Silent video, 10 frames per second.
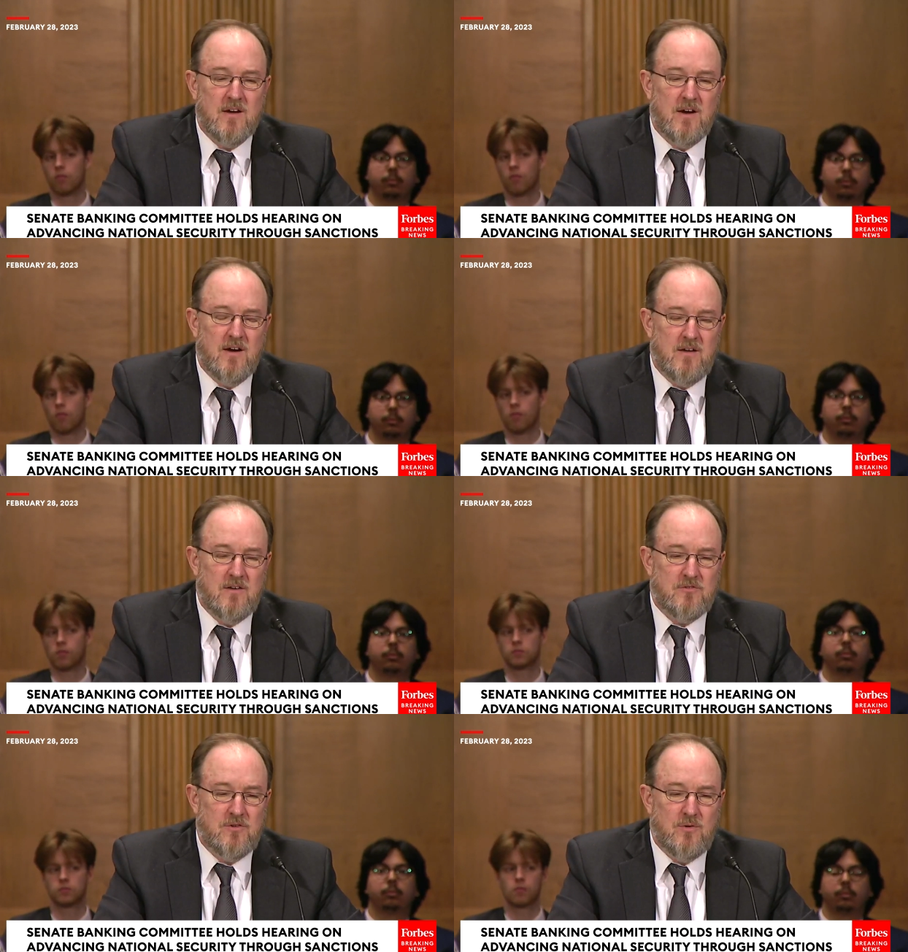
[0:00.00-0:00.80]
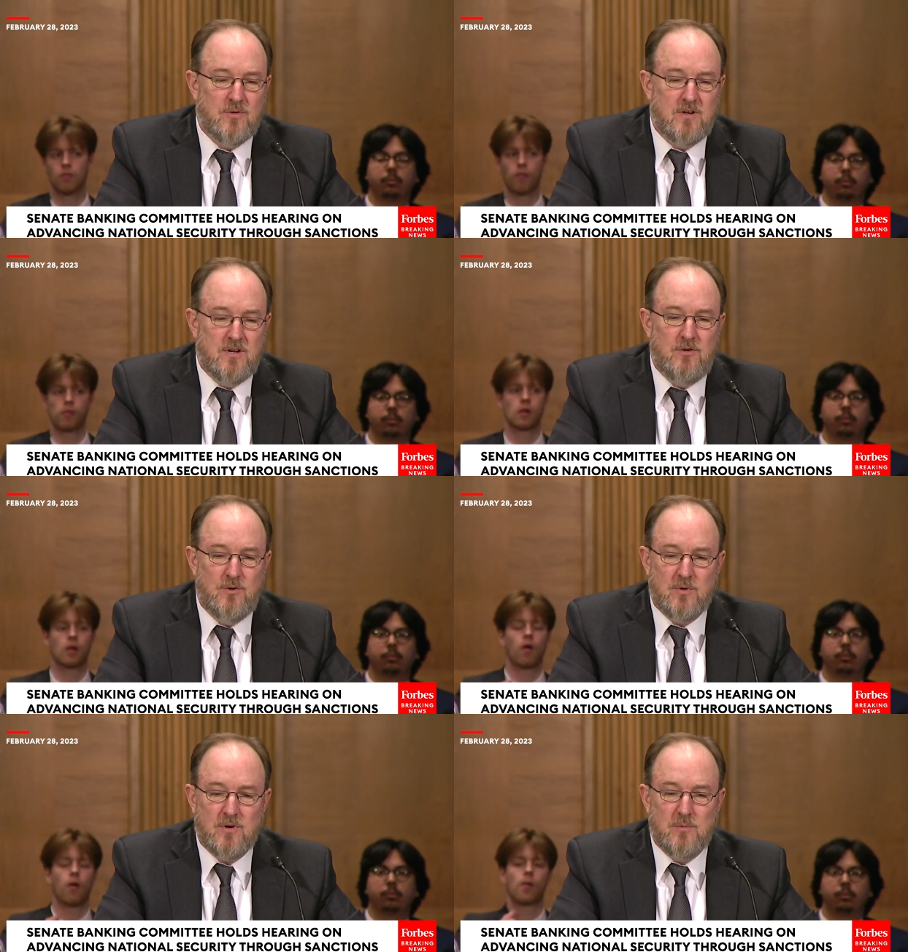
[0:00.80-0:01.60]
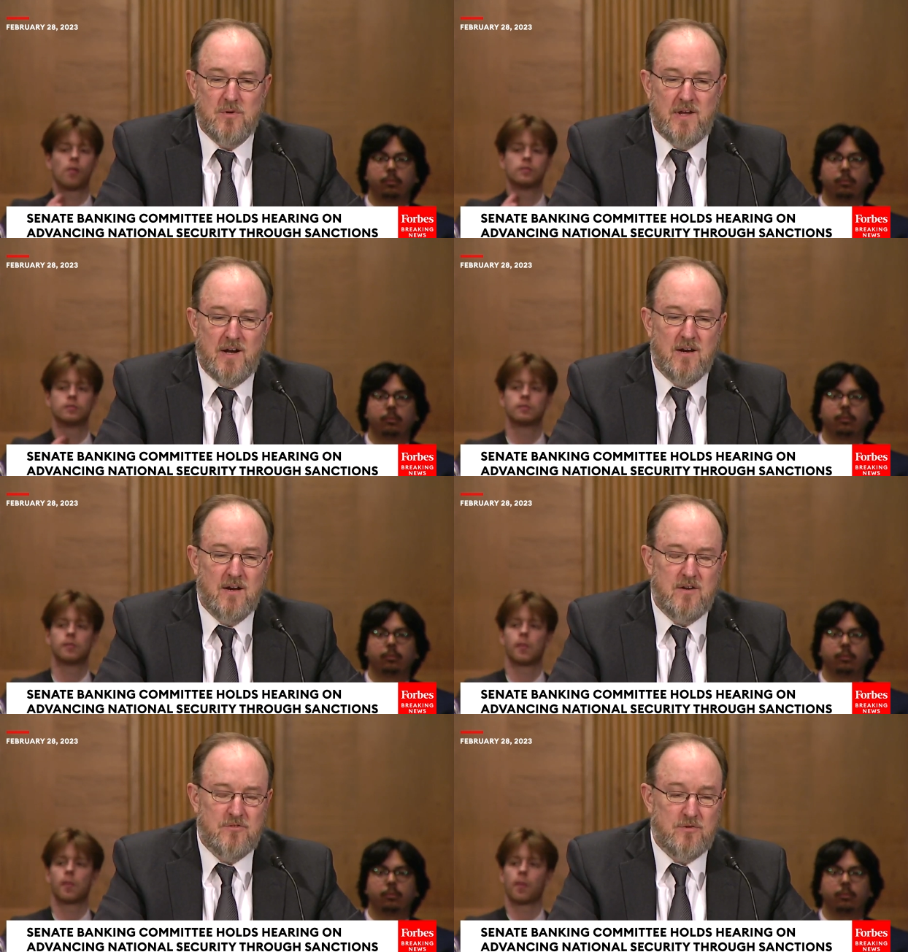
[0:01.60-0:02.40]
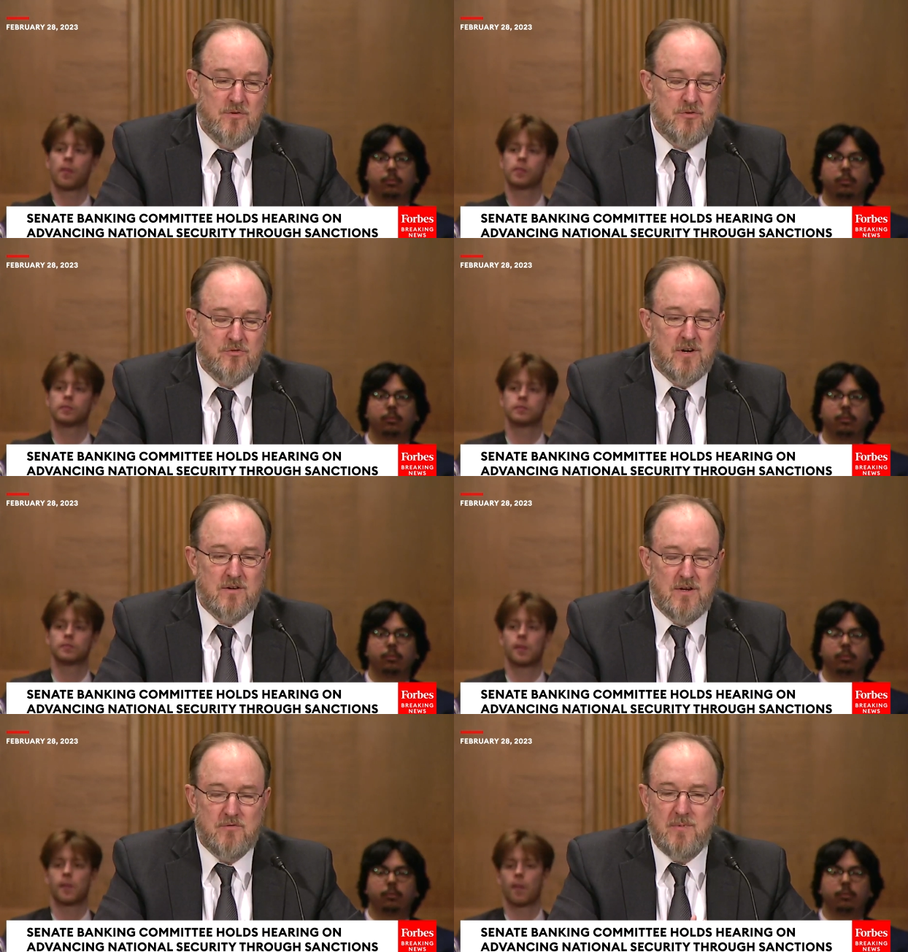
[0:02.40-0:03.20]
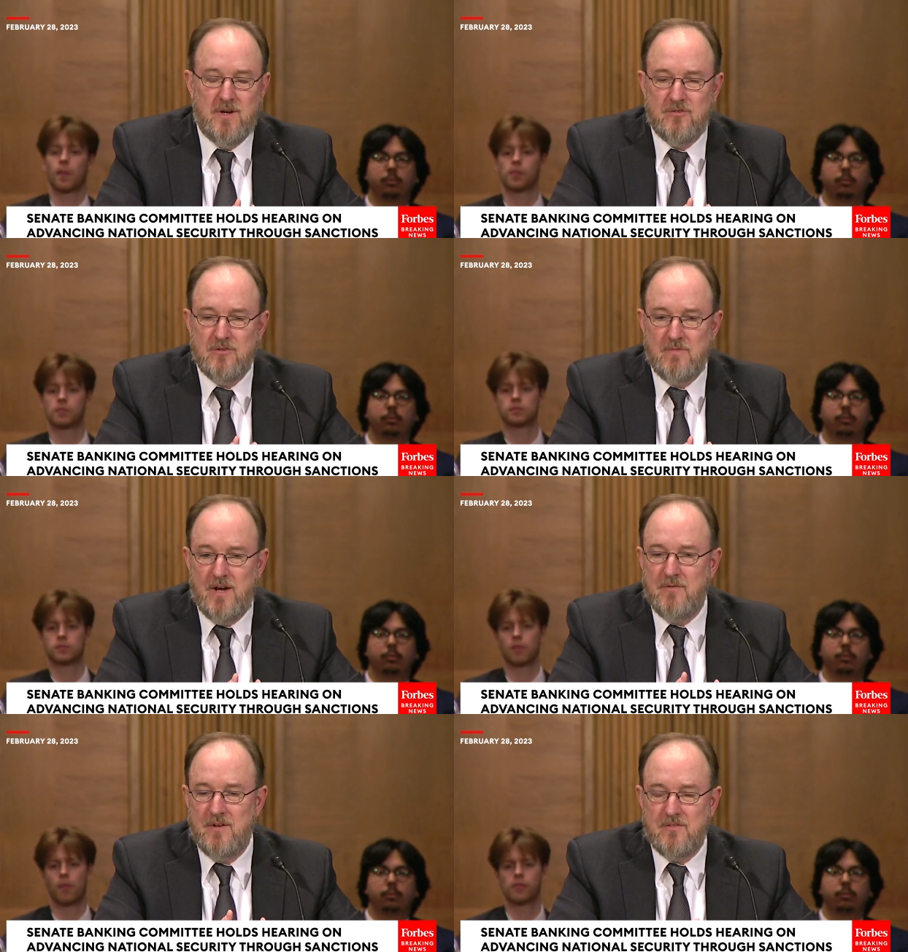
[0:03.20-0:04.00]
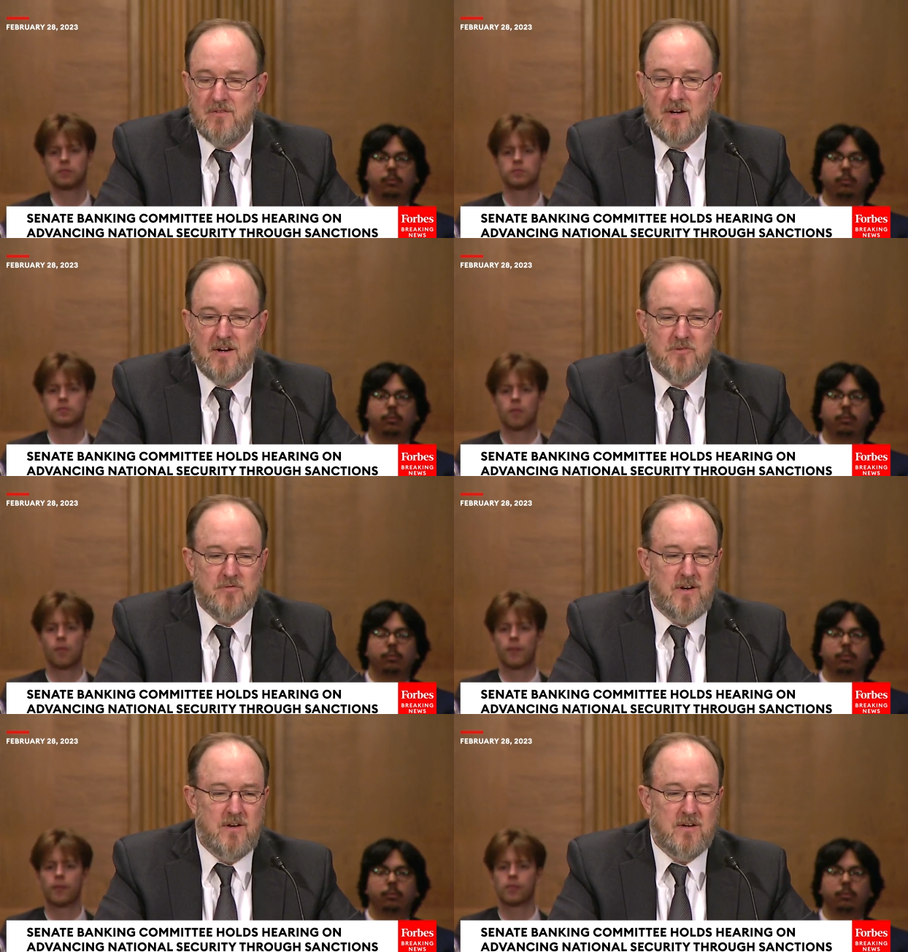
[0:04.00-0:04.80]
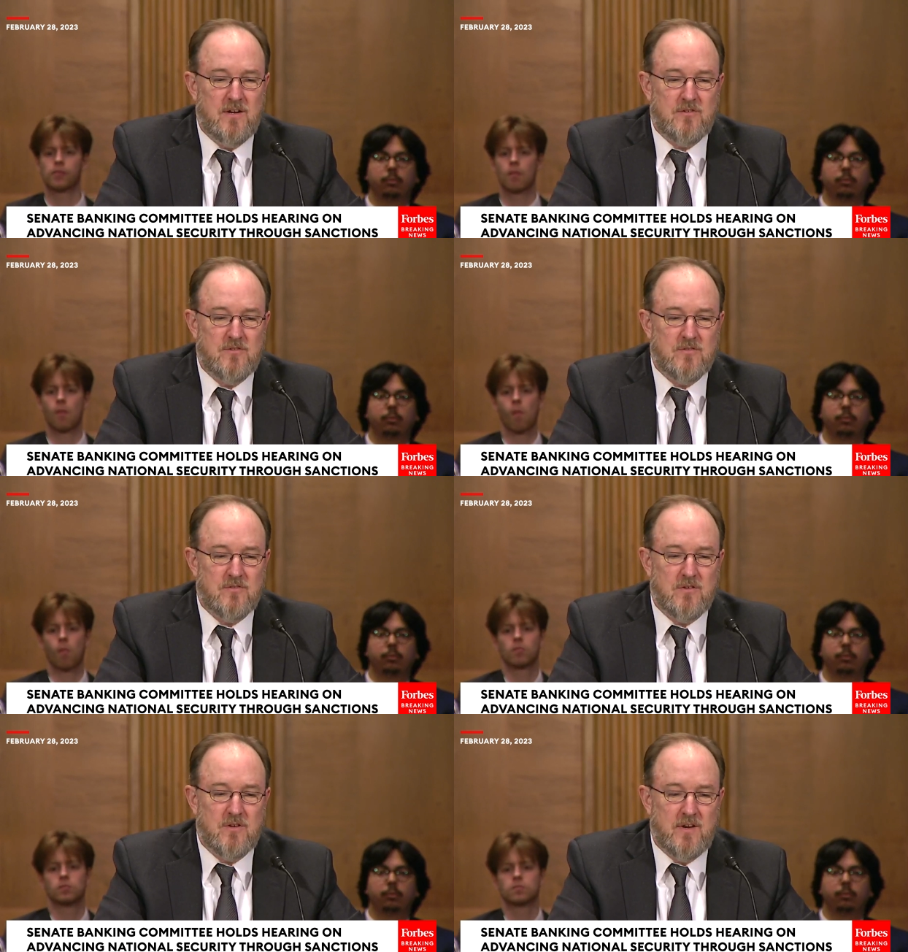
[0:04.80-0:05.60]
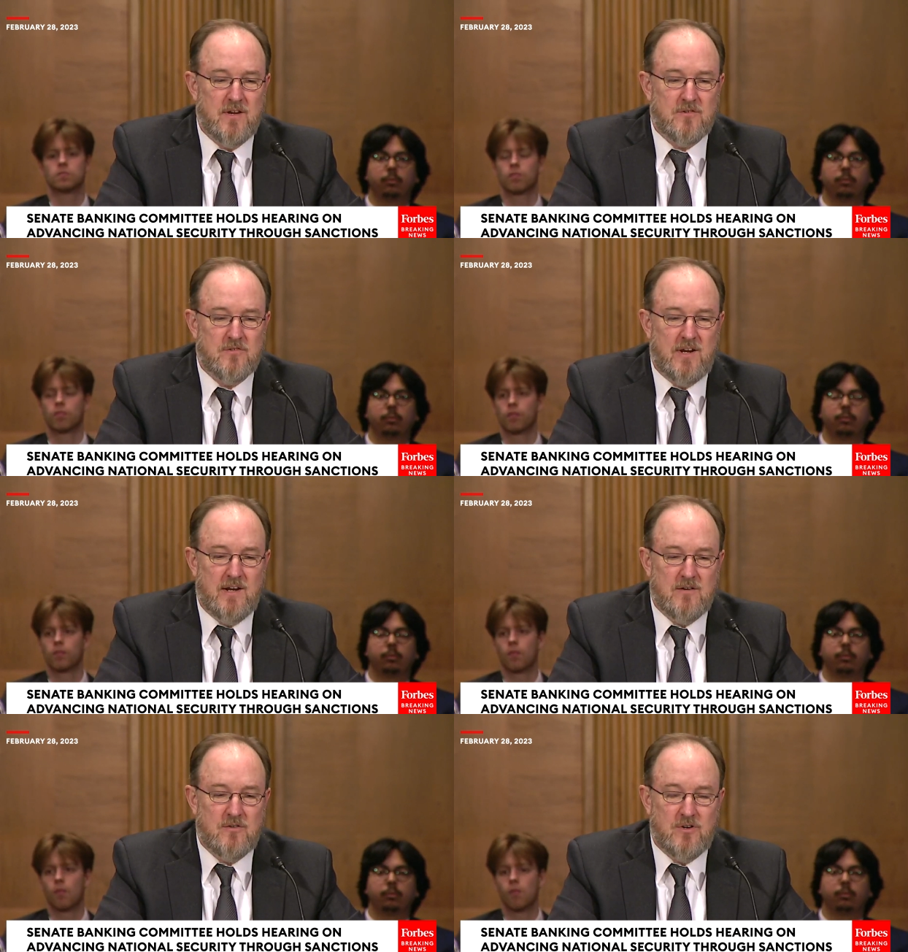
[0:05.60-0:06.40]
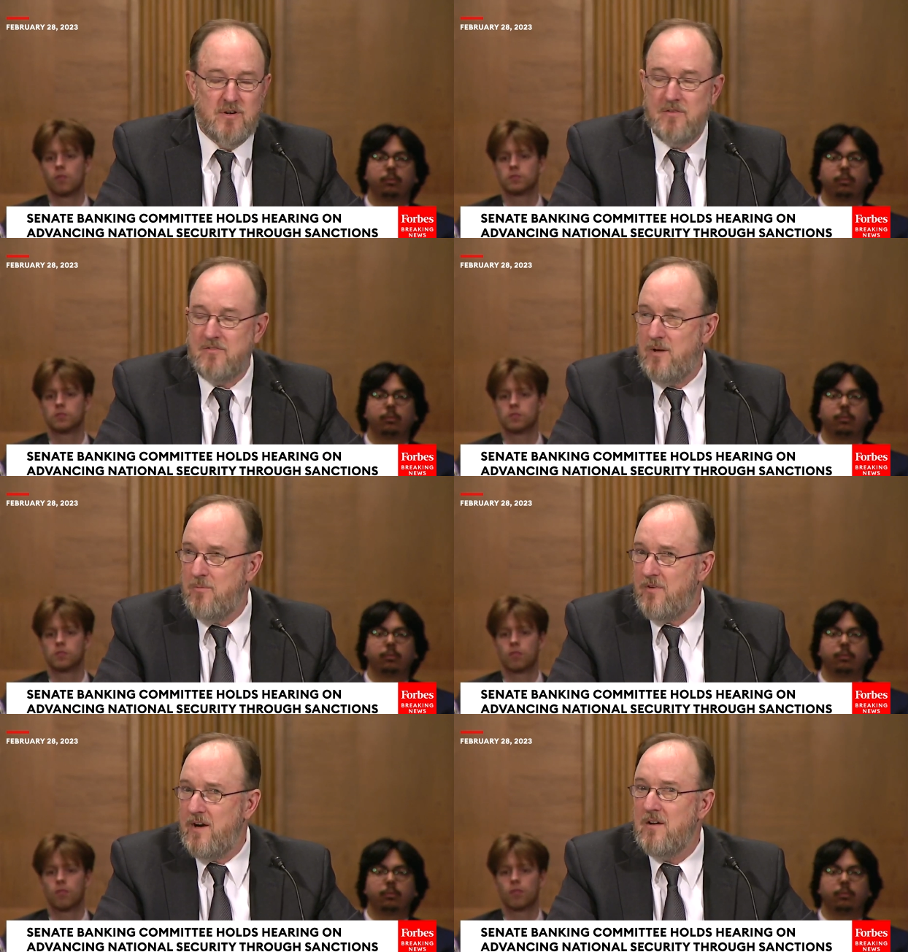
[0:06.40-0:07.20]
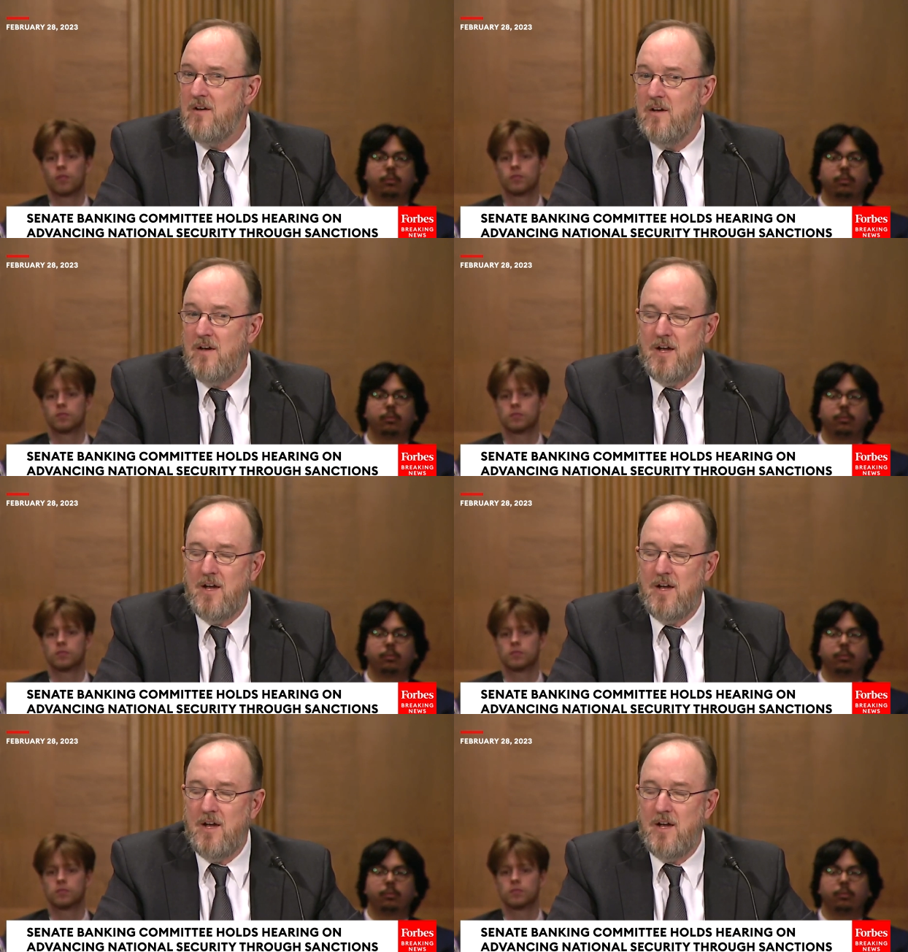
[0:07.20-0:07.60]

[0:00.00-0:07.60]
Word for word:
Speaker 1: uh, is to continue working with the allies to share information, evidence, declassified intelligence so that they understand and share the same threat,